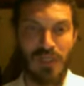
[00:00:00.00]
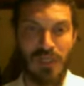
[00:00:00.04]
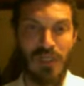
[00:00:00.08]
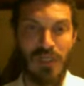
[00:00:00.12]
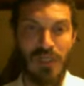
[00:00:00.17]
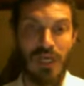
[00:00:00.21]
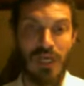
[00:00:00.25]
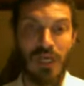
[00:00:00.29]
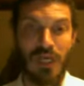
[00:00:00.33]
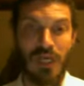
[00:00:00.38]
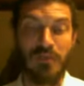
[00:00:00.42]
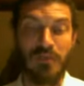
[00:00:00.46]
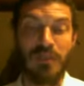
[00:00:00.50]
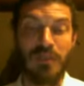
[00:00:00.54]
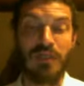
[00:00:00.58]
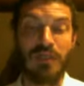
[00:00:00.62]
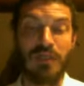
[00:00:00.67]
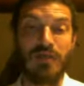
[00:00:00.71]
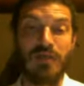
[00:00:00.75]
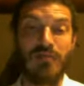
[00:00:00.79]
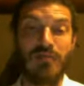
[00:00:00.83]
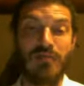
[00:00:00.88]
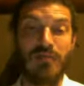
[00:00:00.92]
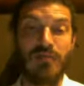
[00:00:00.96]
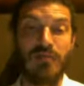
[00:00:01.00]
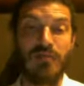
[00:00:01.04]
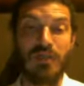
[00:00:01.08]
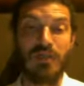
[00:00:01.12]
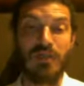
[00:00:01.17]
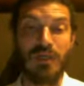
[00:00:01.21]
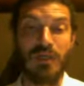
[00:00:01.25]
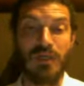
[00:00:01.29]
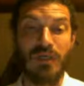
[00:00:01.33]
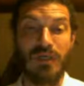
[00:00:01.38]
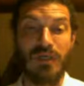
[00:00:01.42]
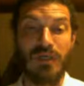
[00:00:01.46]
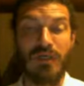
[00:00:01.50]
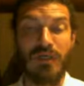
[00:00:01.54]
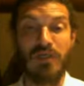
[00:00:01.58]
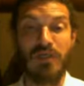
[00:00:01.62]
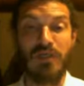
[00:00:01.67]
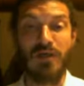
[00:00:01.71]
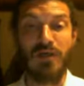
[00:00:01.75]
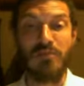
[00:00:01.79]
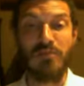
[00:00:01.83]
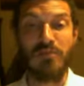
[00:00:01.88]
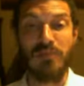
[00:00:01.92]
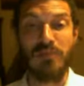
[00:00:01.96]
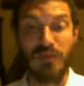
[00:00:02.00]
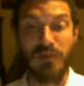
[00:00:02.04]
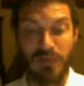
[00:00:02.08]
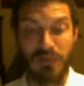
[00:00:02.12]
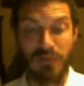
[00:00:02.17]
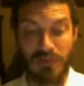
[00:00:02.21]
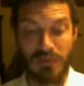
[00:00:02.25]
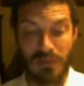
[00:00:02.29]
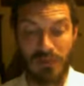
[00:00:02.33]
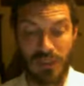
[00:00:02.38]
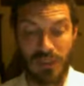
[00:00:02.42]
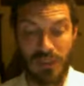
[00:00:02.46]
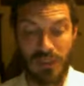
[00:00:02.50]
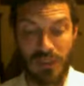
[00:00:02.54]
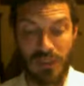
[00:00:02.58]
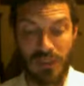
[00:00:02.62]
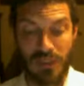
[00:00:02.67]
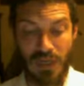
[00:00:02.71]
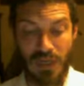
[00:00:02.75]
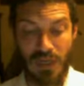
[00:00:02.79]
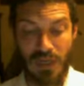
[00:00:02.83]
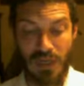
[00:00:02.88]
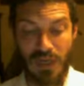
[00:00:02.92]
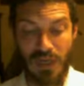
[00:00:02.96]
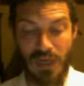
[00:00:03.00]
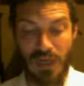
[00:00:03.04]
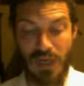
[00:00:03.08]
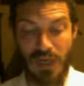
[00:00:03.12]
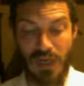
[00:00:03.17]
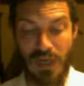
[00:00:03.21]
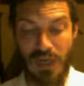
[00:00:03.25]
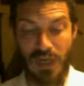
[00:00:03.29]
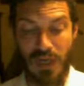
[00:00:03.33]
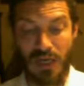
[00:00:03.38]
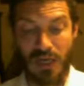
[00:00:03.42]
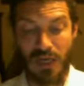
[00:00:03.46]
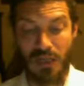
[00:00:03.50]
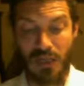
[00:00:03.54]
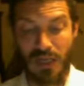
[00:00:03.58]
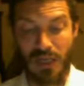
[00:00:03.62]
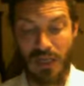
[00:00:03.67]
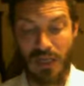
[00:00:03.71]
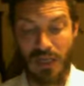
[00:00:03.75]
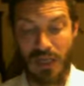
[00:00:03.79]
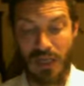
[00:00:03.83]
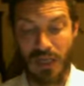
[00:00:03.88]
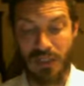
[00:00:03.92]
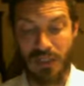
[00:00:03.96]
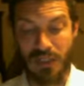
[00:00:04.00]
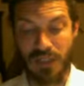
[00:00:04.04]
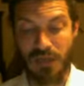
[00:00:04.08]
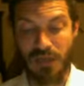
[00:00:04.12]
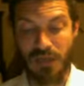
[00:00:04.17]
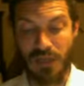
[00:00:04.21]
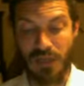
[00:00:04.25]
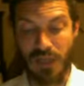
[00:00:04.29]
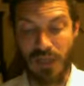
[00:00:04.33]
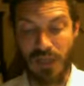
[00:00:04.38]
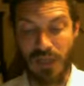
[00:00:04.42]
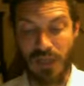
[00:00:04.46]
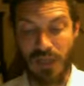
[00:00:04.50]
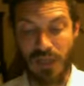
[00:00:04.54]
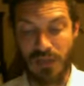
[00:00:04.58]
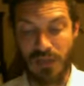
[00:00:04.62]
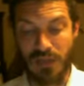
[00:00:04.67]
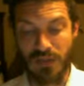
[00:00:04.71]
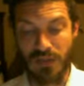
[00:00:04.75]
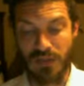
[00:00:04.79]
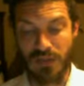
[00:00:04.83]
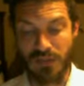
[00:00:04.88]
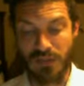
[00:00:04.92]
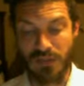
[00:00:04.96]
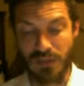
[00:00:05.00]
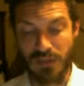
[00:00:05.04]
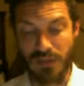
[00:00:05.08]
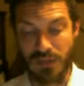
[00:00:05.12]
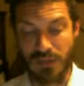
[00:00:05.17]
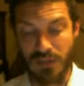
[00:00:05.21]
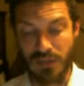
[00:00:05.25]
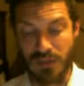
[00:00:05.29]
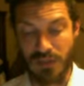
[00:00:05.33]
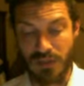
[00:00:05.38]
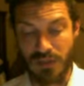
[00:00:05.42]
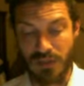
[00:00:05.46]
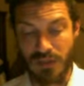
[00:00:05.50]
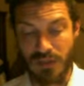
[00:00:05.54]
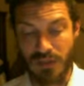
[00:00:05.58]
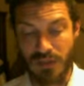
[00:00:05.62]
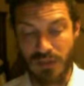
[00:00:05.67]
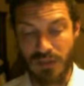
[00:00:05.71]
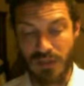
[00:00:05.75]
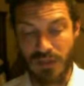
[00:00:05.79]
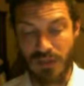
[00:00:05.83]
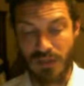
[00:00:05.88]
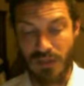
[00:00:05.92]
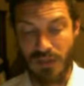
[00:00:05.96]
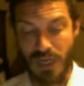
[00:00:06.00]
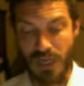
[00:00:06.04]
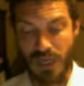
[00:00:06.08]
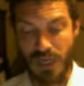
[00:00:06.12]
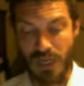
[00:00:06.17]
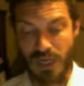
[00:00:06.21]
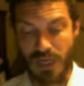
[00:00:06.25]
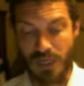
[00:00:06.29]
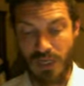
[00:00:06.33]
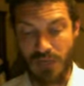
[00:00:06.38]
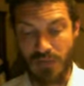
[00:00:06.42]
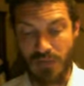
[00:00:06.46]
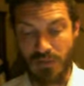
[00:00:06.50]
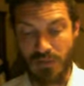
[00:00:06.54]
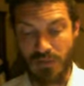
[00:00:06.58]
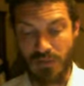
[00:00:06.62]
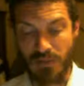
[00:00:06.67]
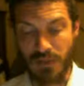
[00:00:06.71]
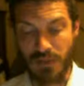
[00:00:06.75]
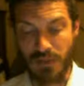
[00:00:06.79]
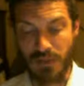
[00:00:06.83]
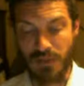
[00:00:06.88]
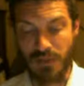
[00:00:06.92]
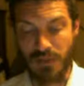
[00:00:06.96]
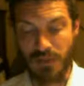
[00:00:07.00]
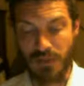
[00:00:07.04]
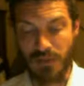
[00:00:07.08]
I'm going to give you the number will be, again, as I like to use, it will be,